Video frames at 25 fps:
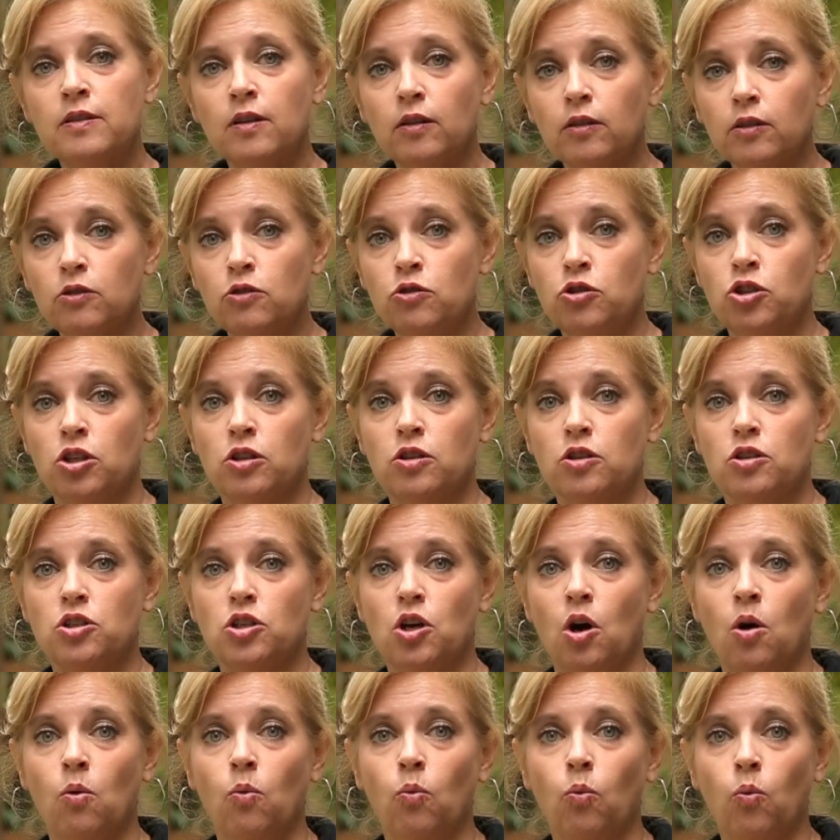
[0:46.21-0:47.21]
solutions
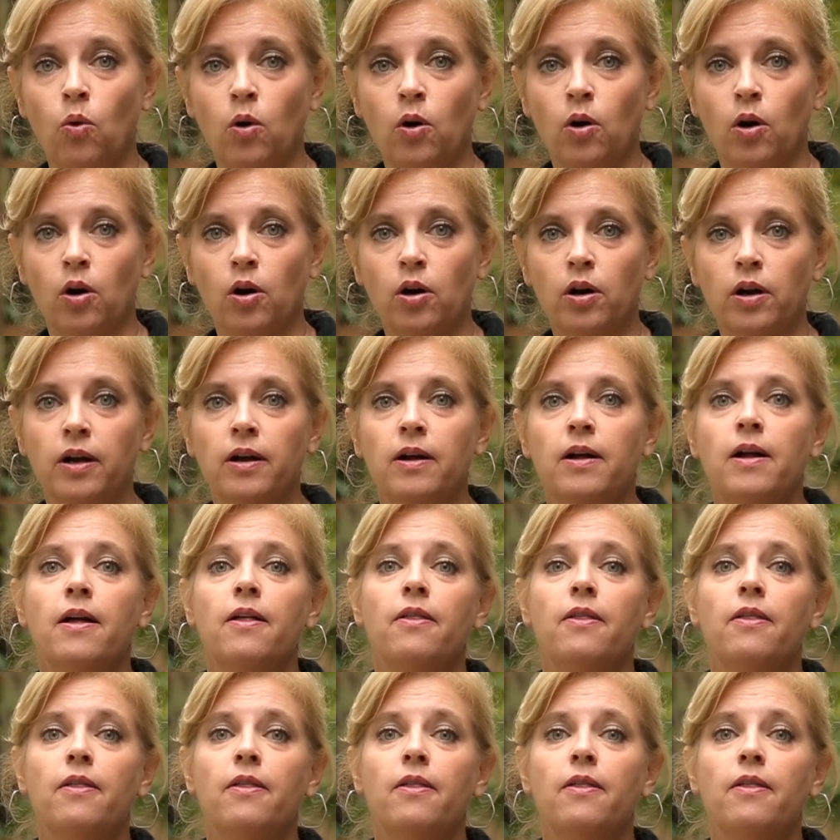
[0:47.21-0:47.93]
don't work,